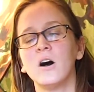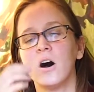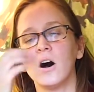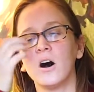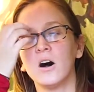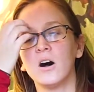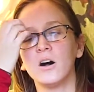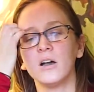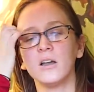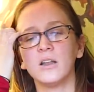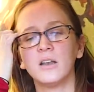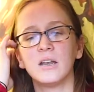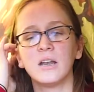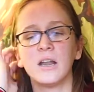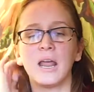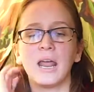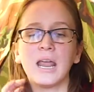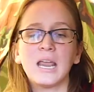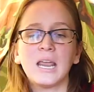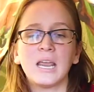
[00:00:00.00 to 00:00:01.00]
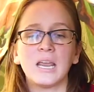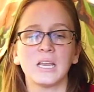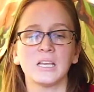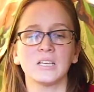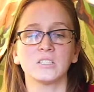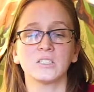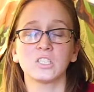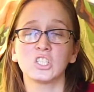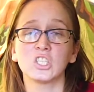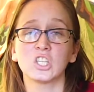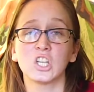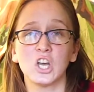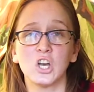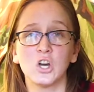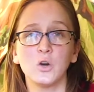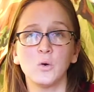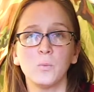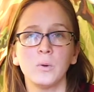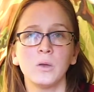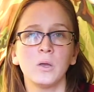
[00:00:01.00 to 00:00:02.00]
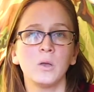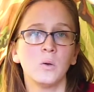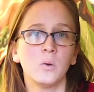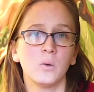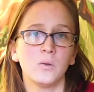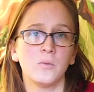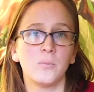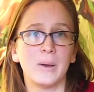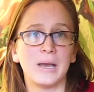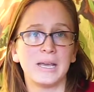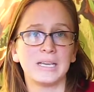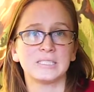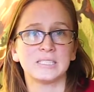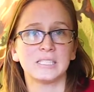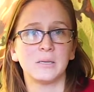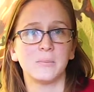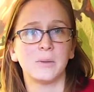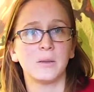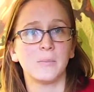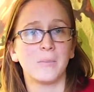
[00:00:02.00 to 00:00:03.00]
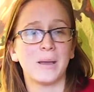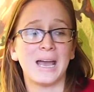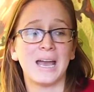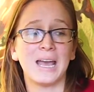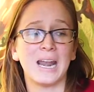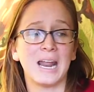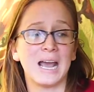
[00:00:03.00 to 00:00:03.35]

On a slope with my sleeping pad,